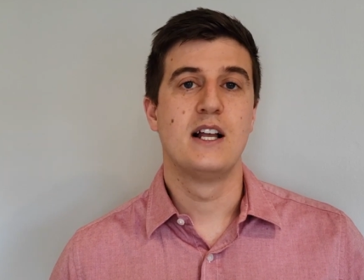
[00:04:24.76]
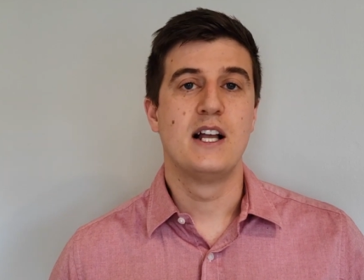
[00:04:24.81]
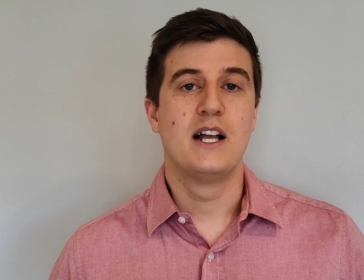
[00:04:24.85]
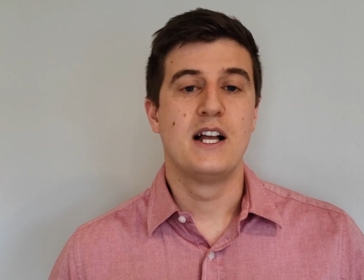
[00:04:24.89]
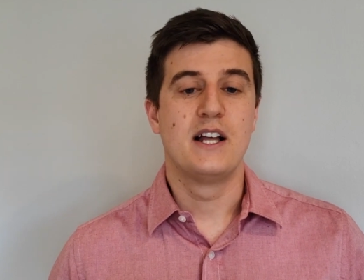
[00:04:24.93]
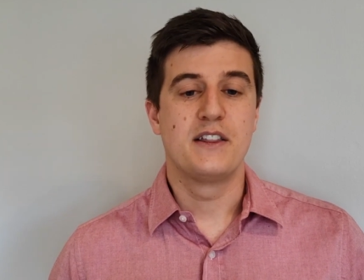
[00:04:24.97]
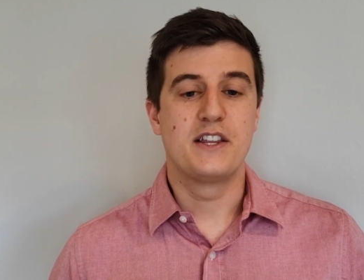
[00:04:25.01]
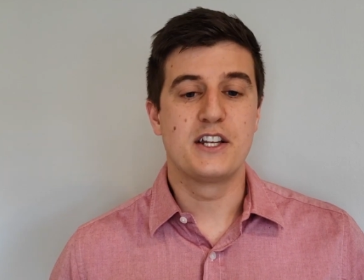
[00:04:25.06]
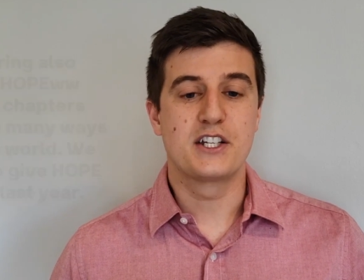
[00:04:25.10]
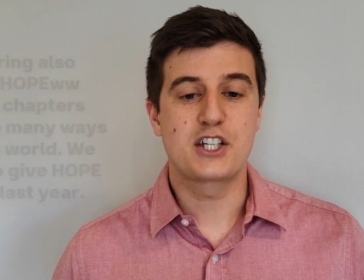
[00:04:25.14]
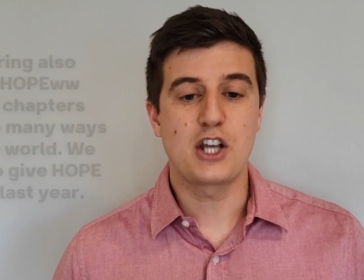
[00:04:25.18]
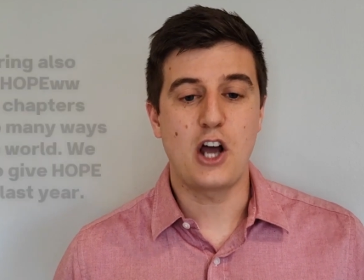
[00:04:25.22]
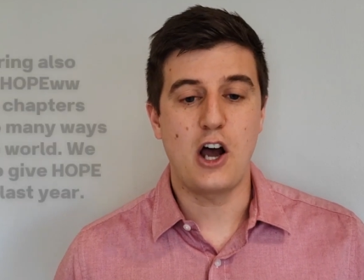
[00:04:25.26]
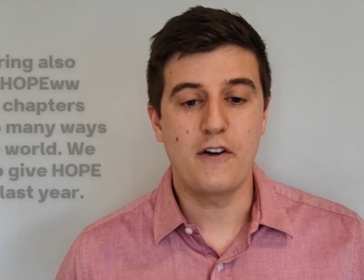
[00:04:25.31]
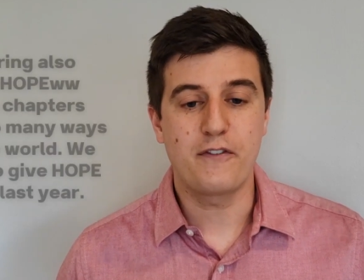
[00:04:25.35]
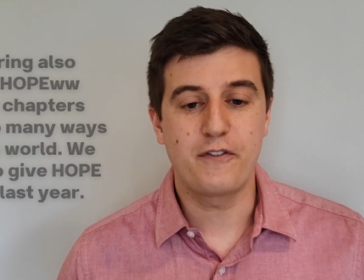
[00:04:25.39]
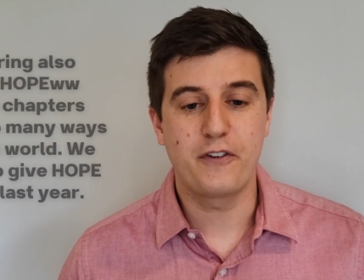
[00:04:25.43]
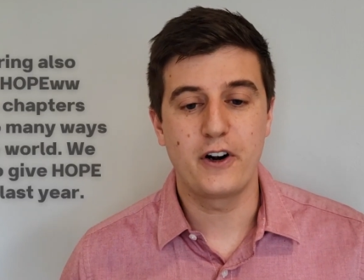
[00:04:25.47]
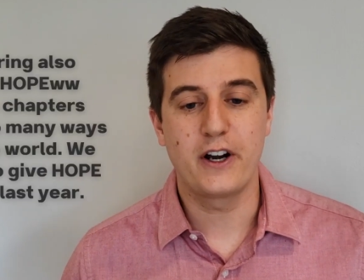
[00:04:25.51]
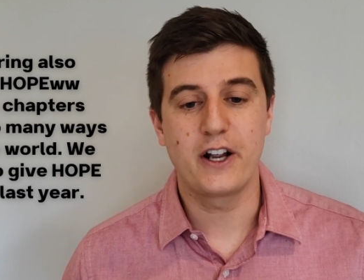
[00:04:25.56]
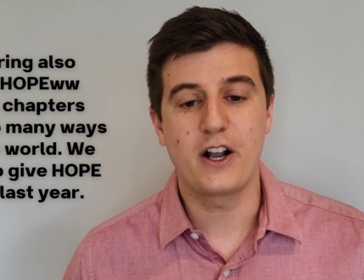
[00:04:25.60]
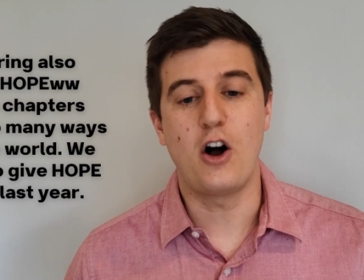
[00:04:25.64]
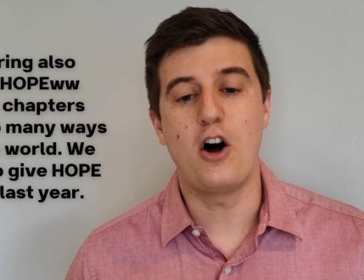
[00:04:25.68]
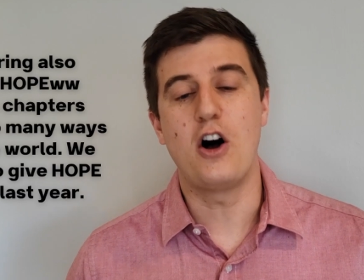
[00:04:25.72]
This
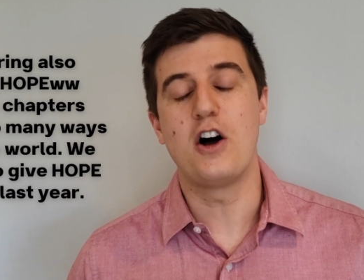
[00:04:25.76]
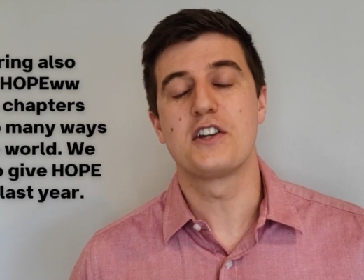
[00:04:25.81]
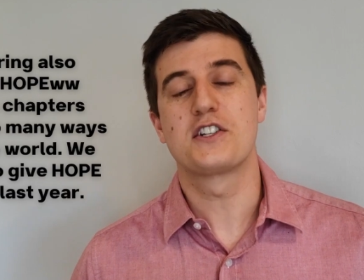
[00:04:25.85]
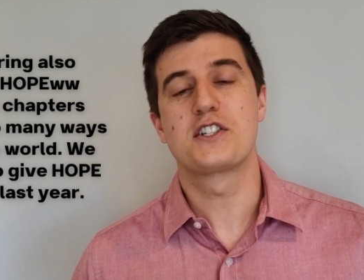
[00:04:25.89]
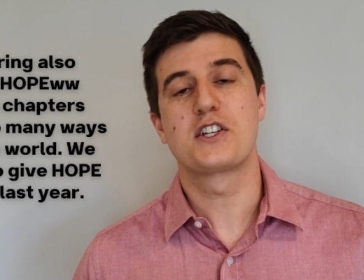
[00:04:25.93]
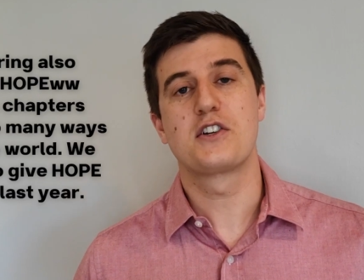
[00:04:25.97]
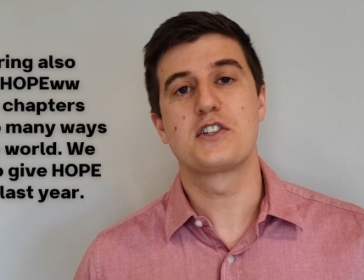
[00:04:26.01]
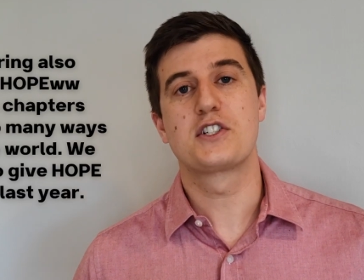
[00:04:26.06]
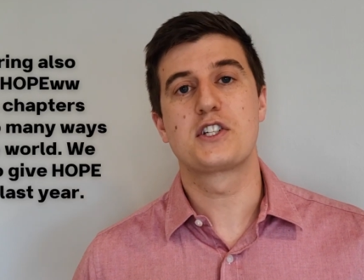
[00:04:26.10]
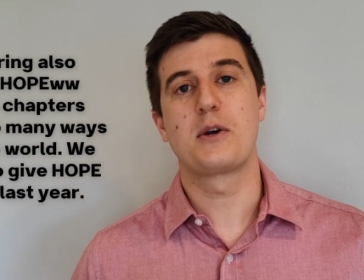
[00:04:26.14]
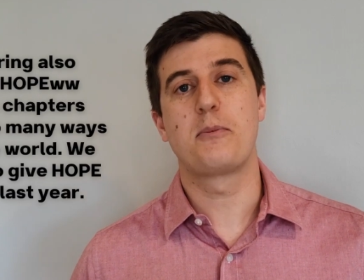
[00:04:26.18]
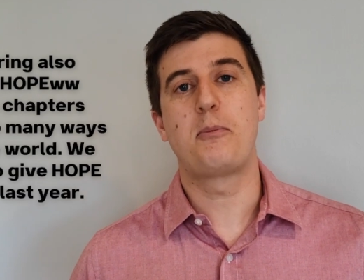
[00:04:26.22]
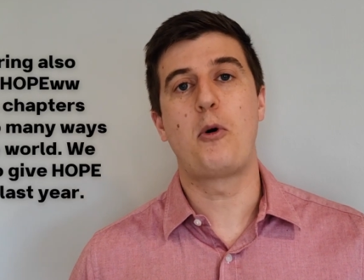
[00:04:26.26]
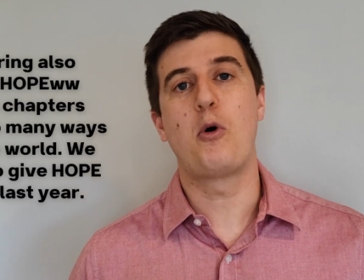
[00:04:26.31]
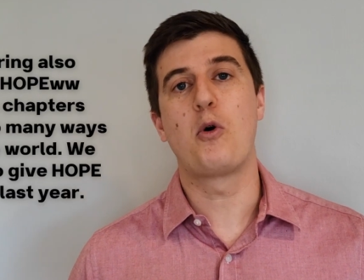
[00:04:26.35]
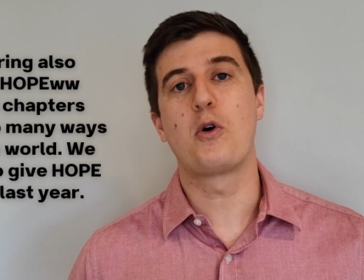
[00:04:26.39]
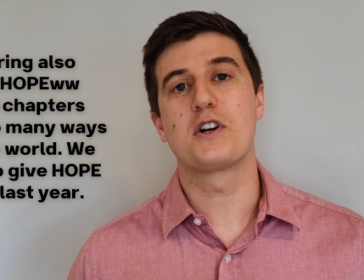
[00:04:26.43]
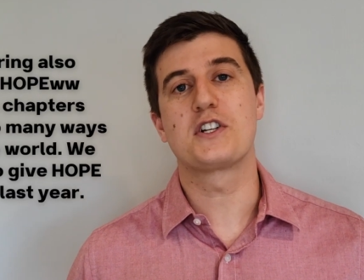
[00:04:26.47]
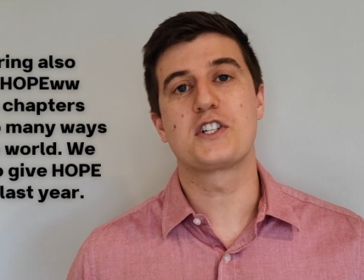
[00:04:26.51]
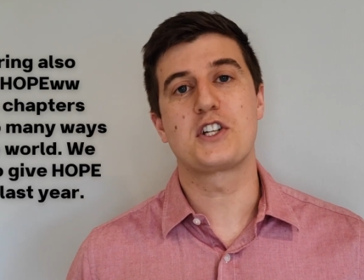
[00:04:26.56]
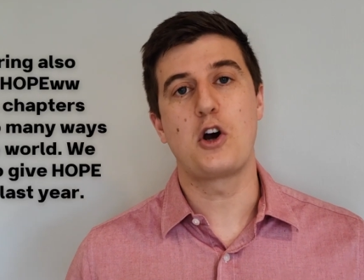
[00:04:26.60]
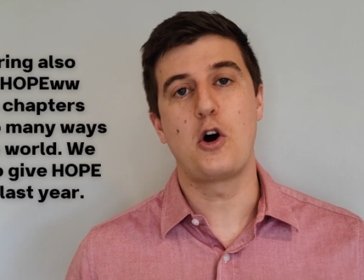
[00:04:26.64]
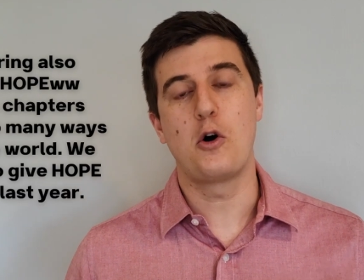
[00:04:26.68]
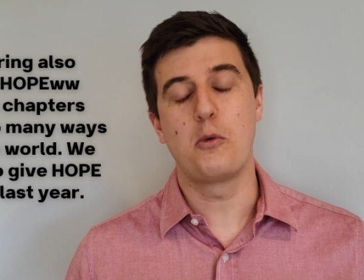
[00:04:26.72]
offering also
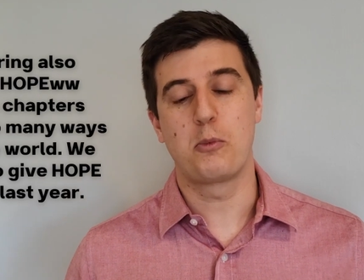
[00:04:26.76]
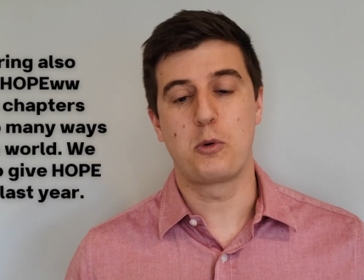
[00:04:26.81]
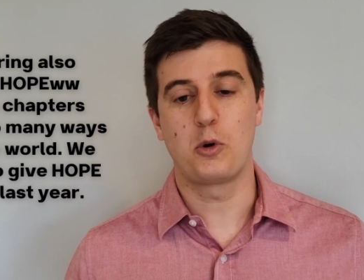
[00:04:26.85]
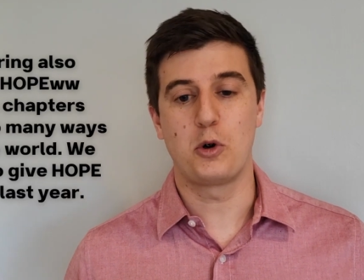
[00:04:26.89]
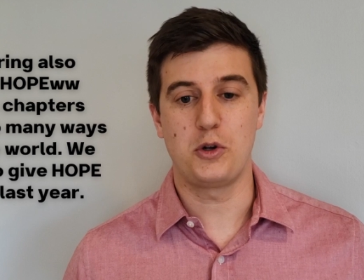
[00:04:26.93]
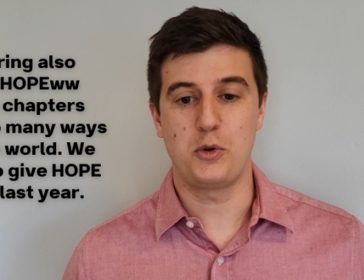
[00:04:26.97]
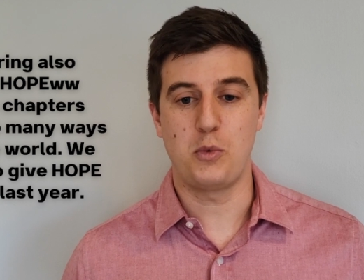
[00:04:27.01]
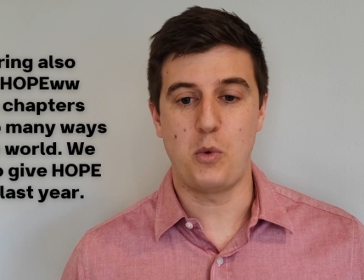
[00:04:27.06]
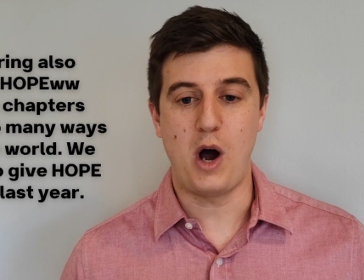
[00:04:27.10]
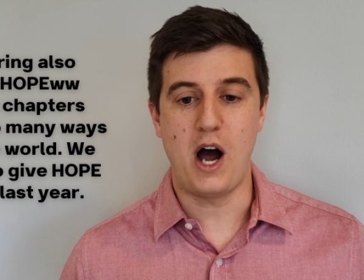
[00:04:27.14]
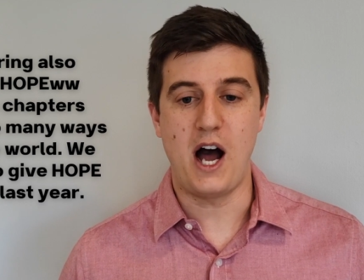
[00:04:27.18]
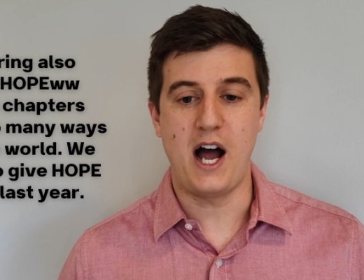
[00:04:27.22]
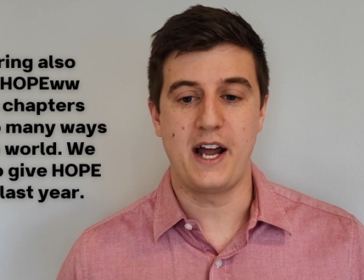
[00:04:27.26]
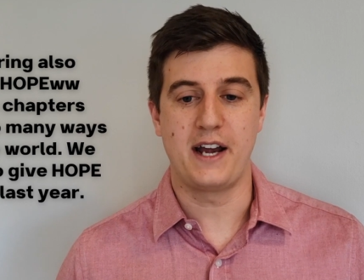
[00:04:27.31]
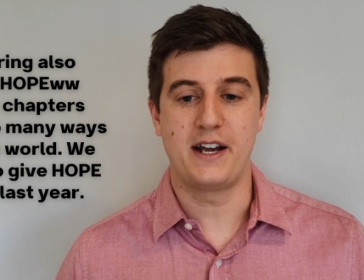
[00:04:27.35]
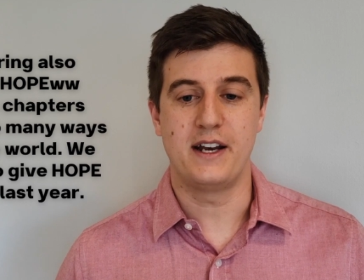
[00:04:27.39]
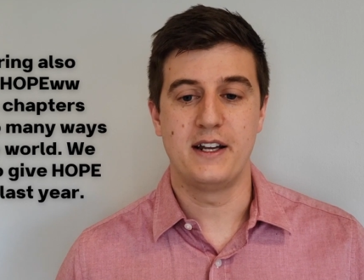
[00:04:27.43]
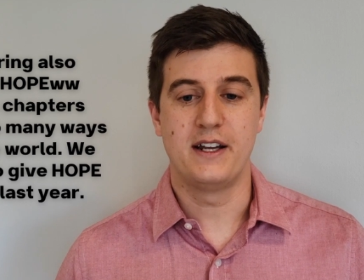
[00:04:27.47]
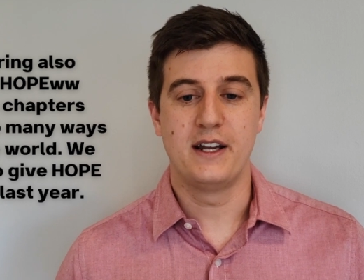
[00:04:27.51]
supports Hope Worldwide,